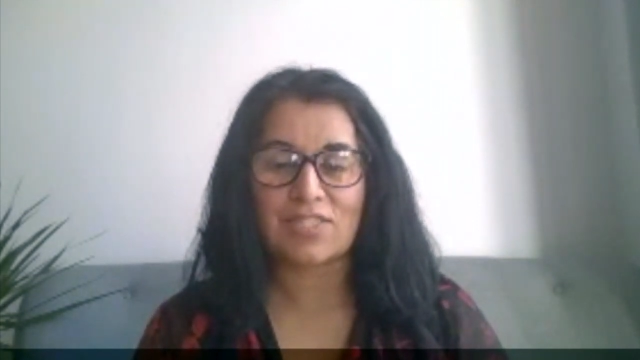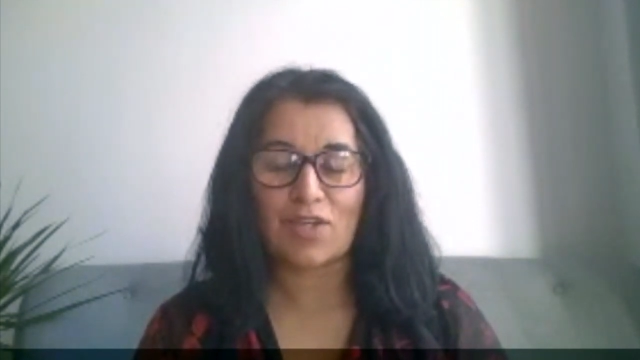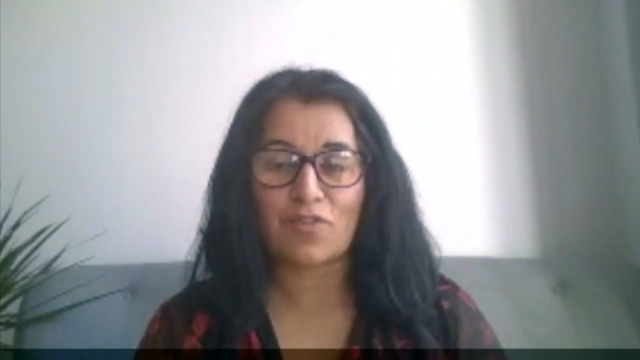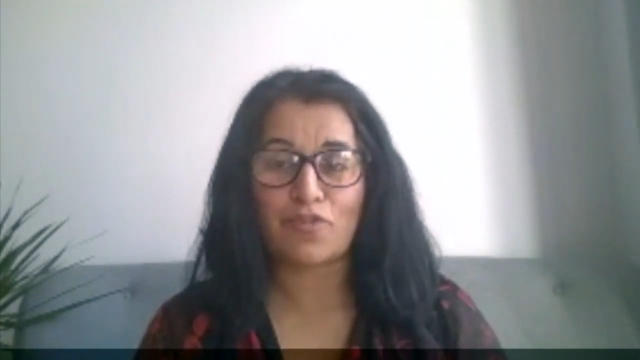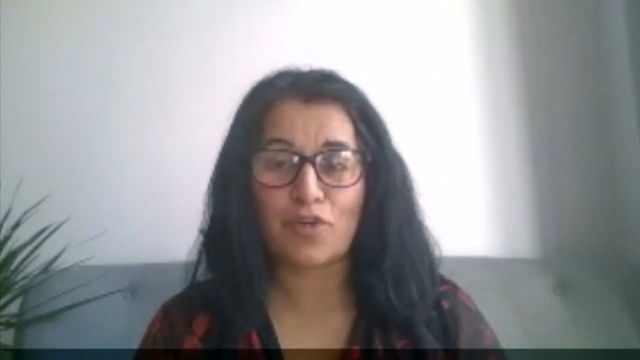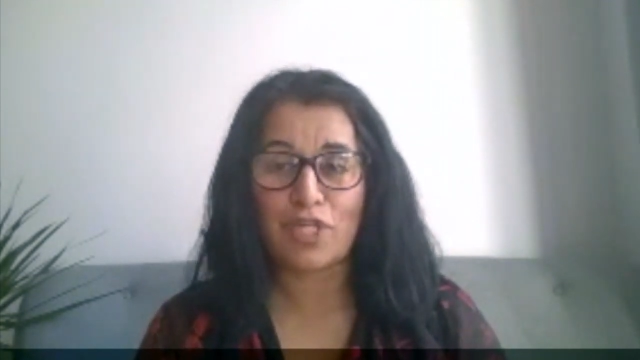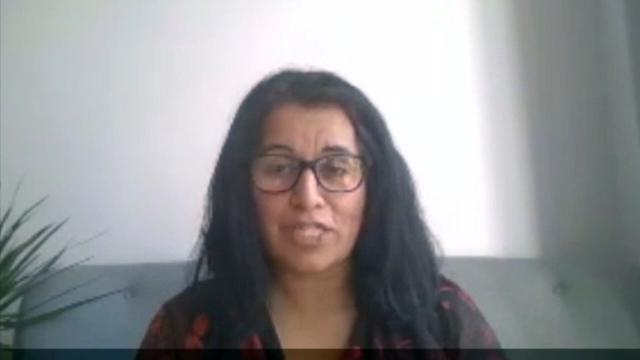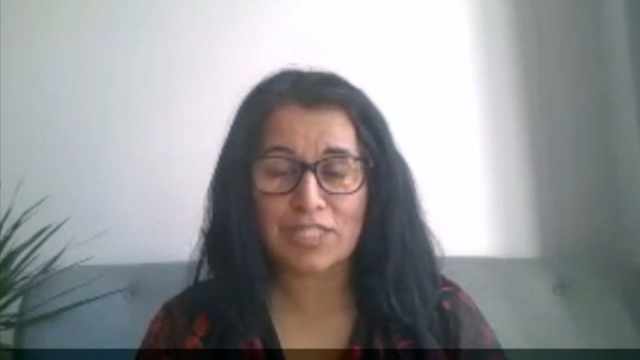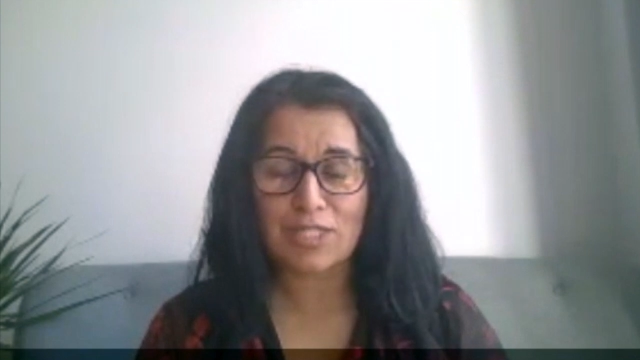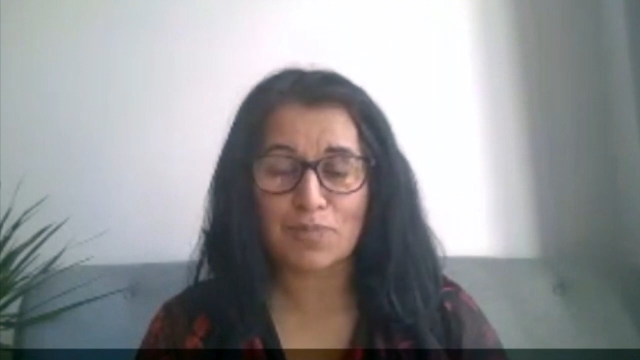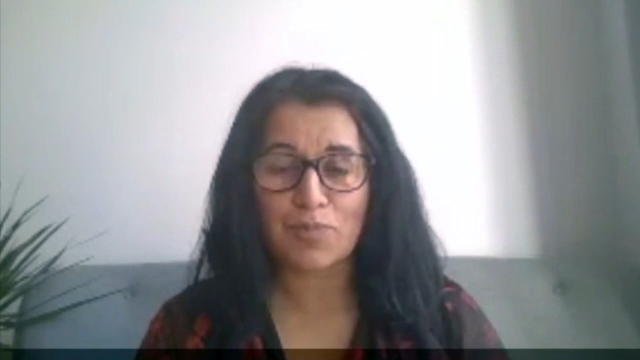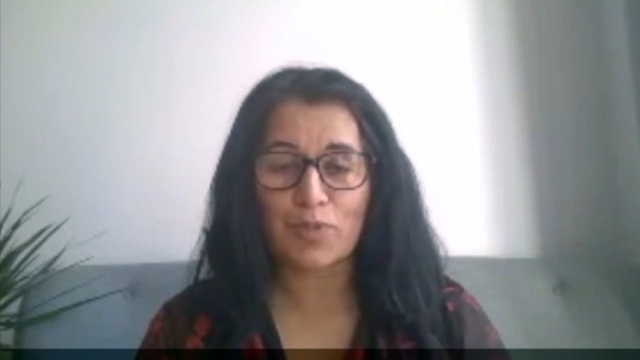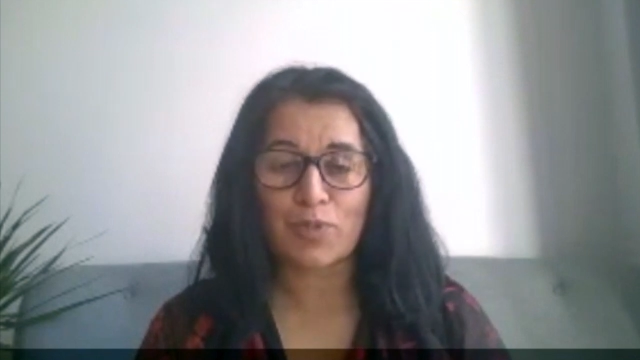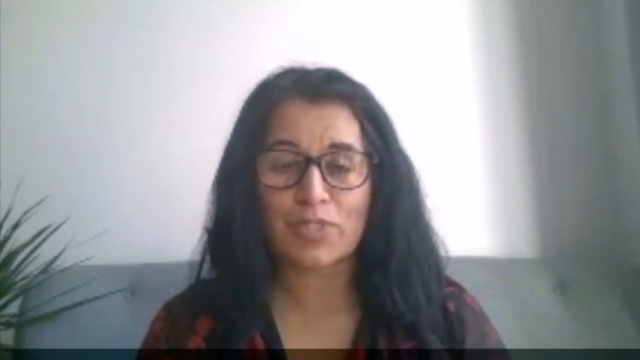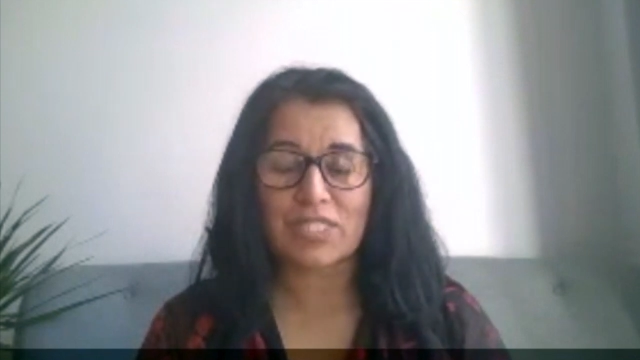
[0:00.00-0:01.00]
so fully
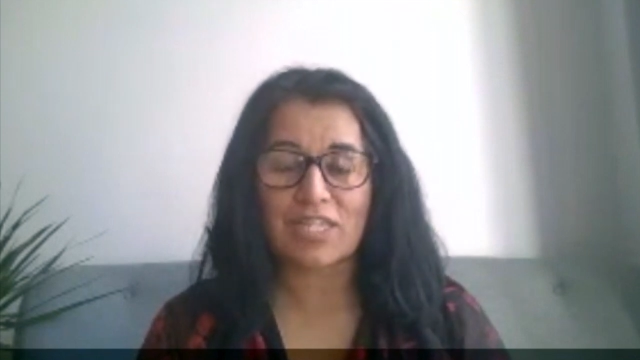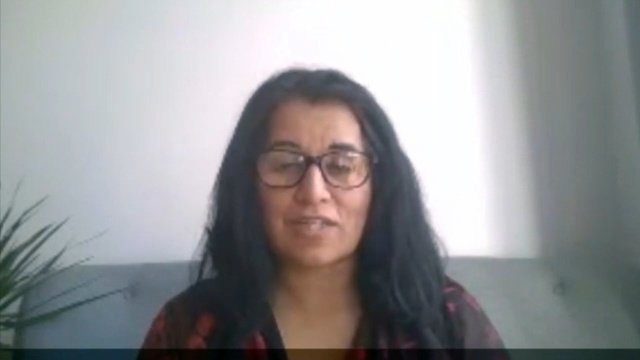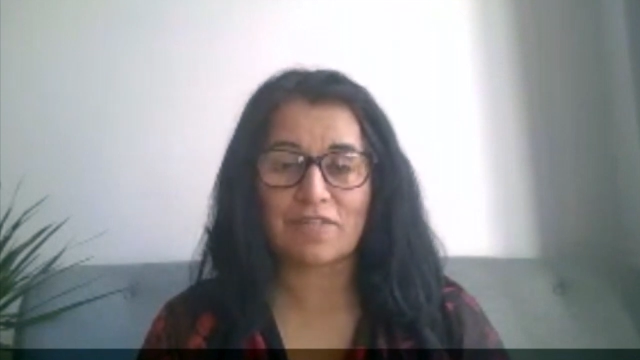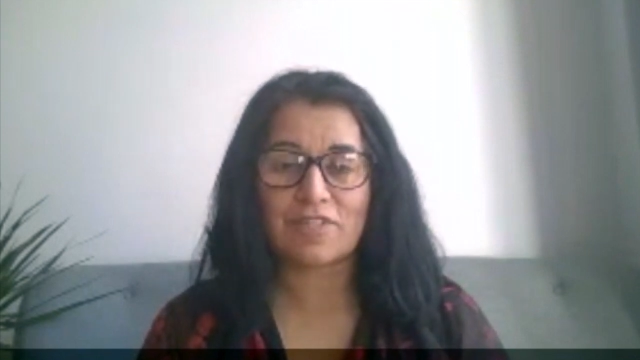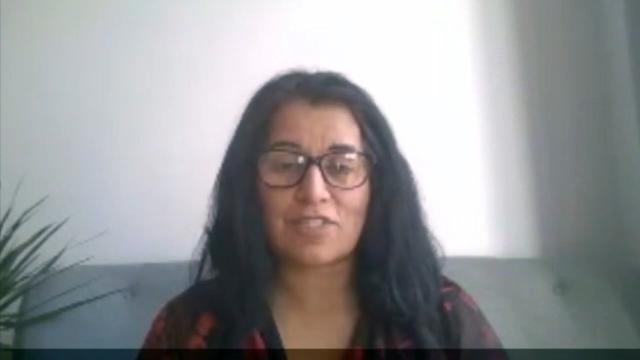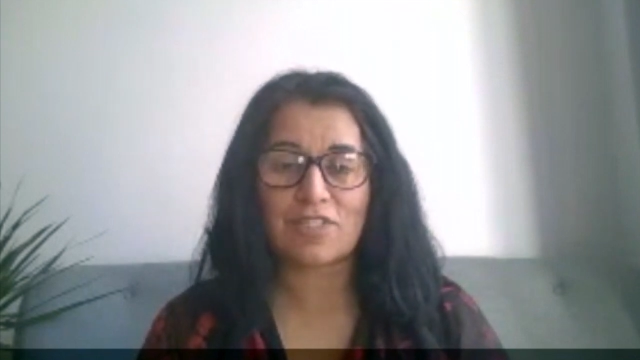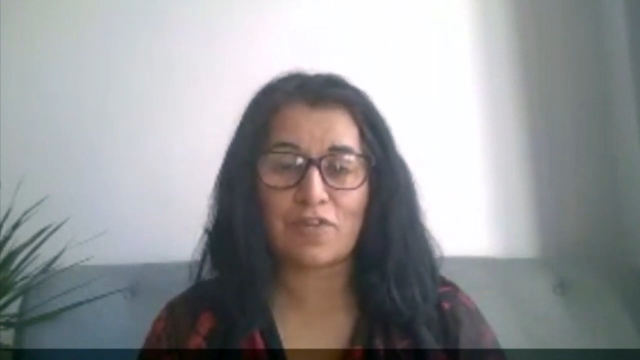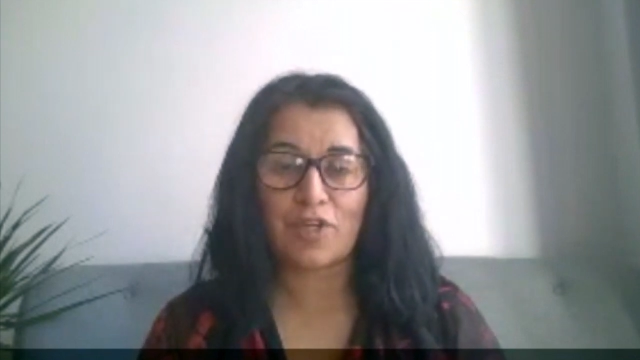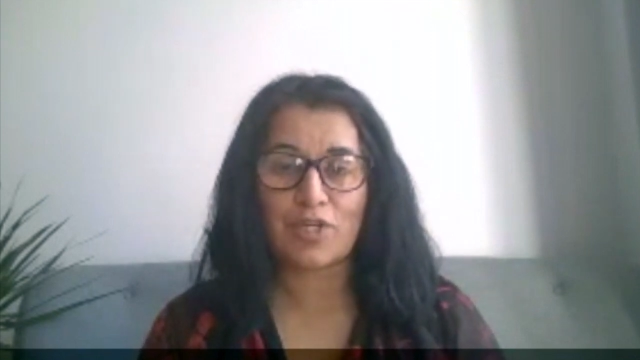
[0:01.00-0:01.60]
supports ICVA's